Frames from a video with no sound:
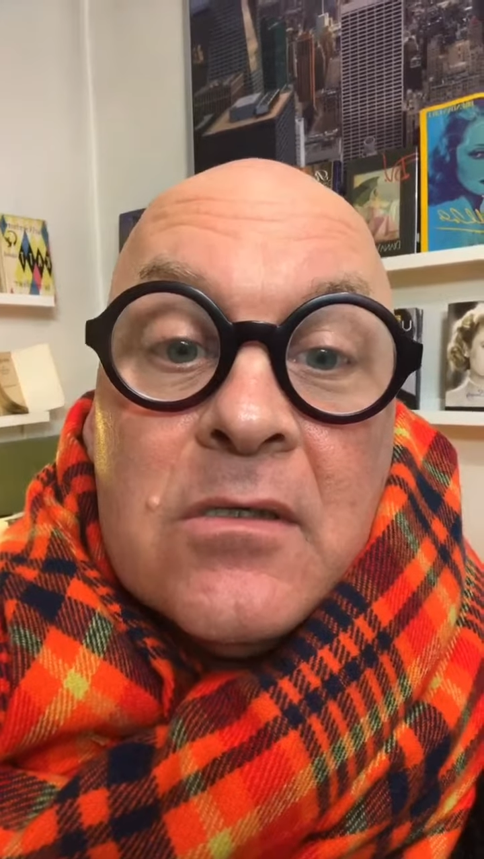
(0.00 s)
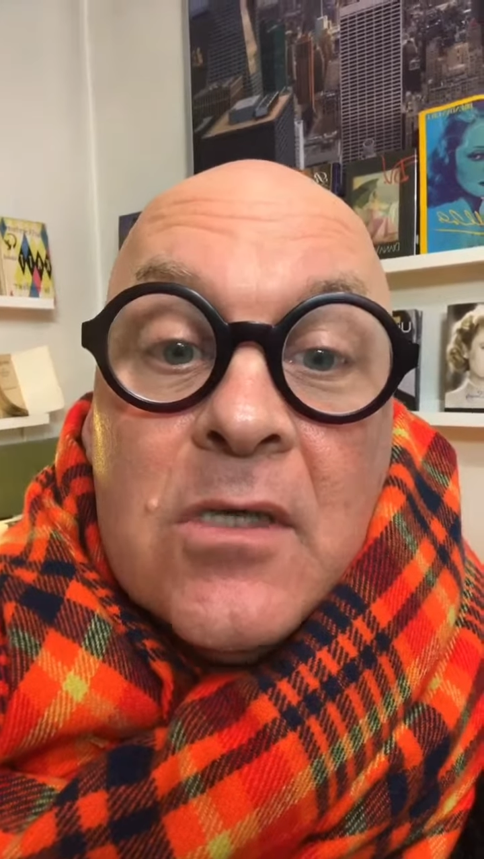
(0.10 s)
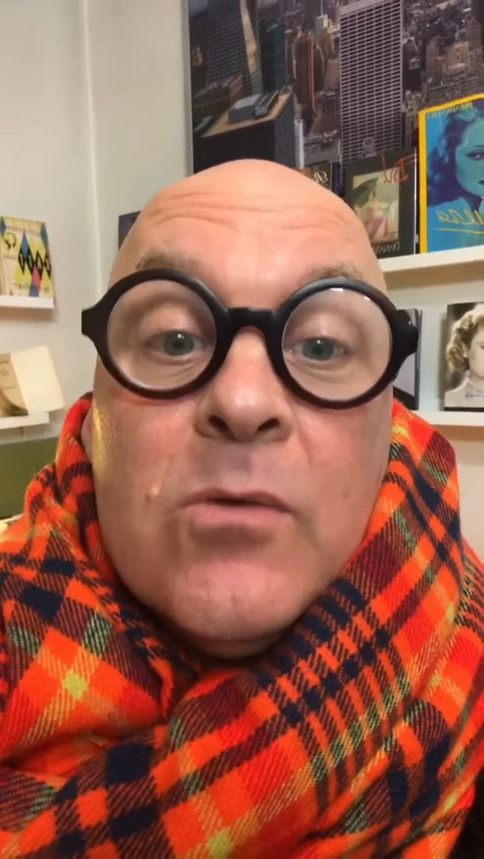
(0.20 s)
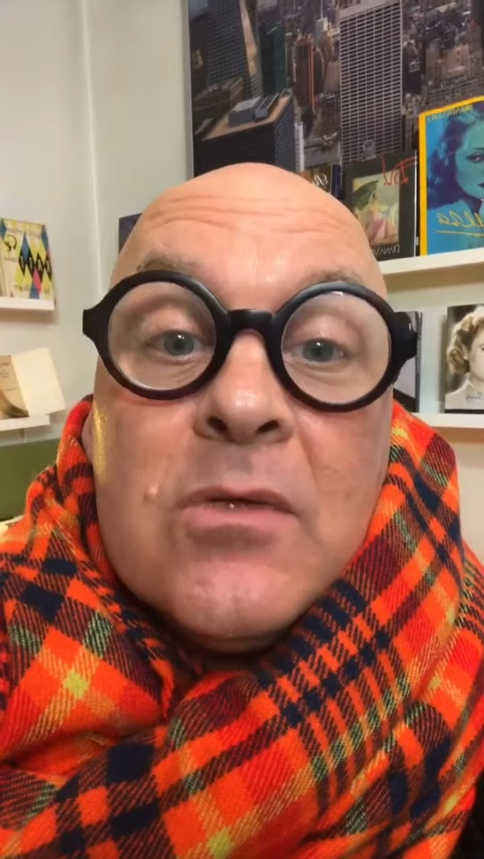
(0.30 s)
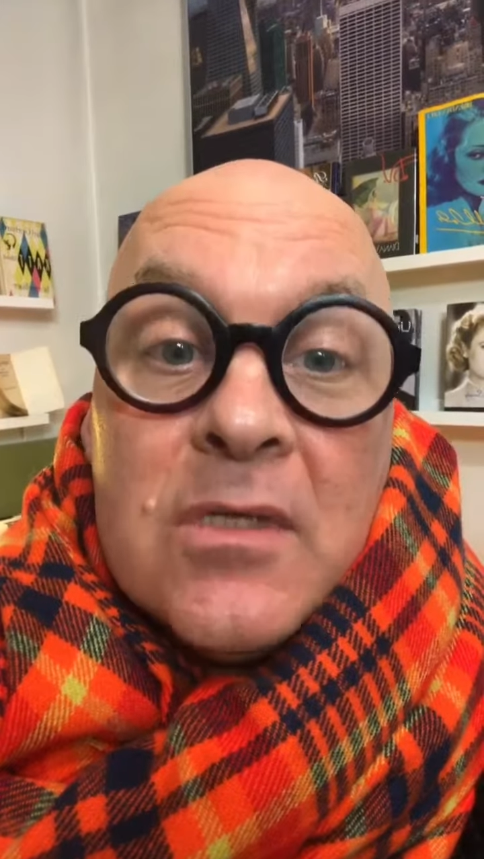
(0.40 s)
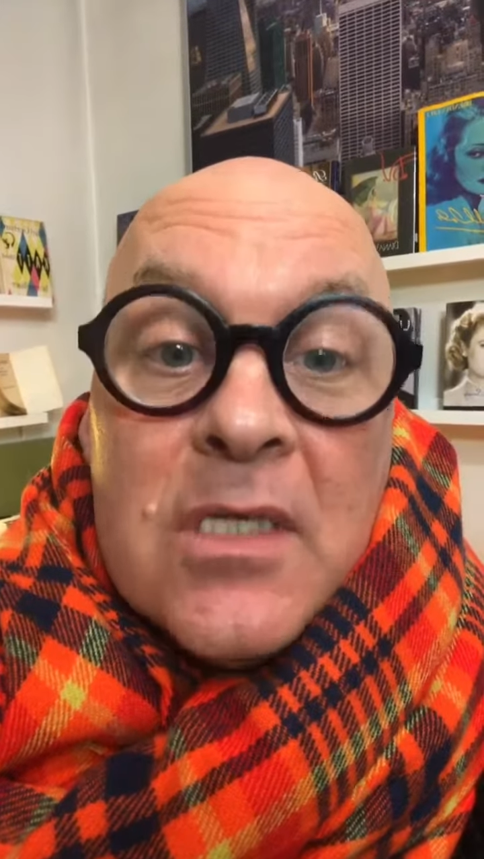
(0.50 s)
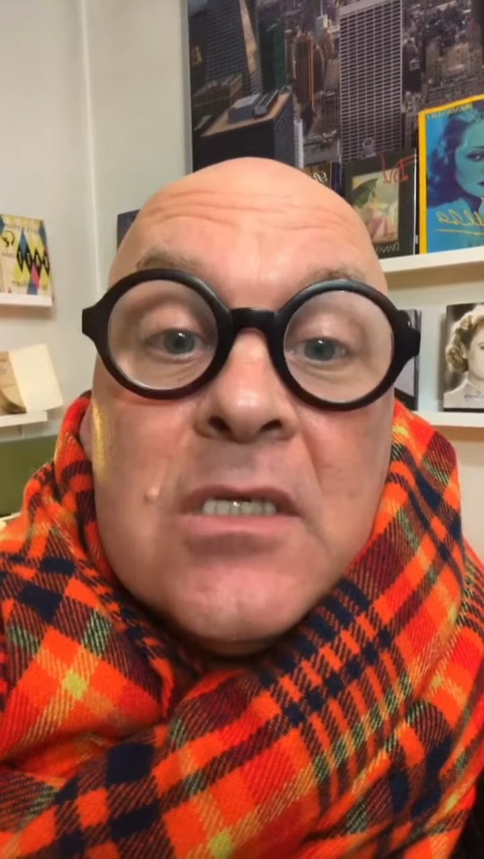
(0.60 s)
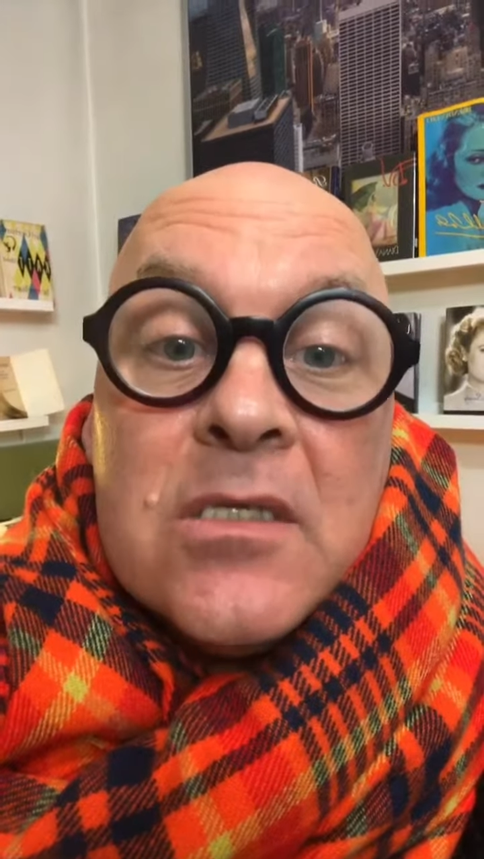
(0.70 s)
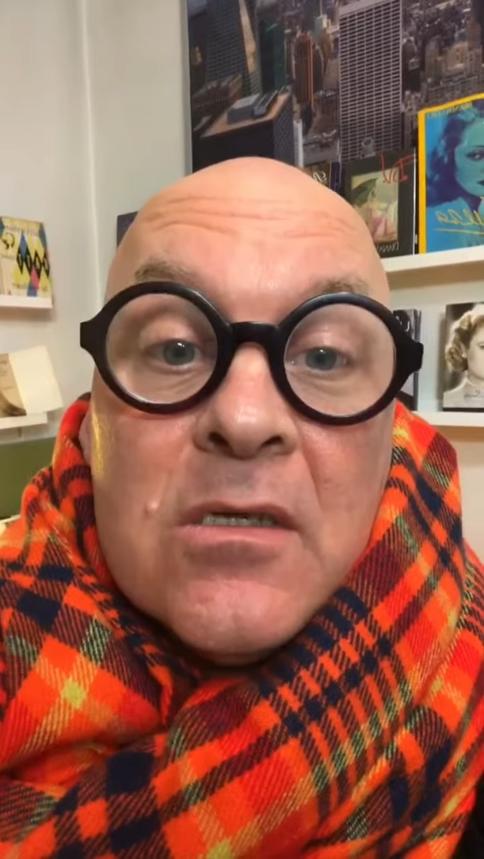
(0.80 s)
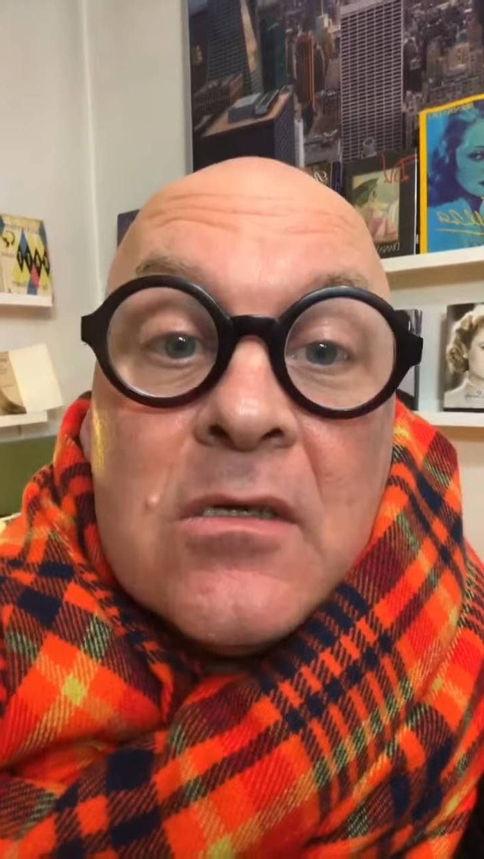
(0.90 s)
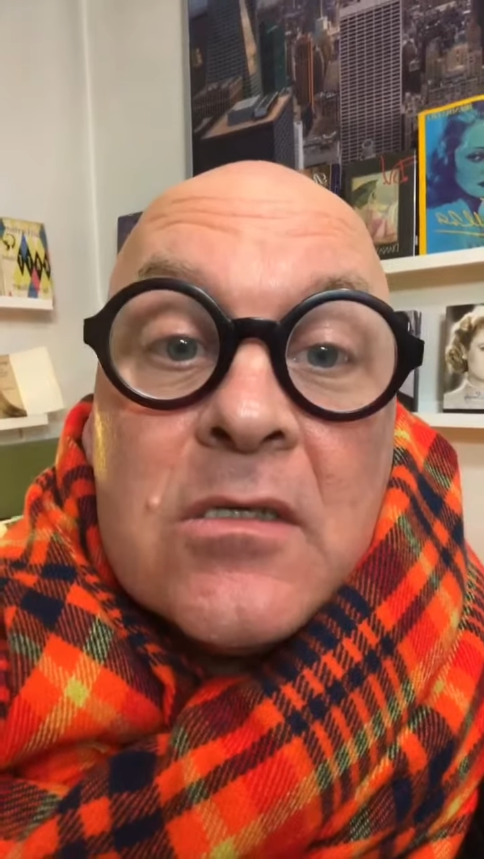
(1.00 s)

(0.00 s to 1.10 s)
don't these look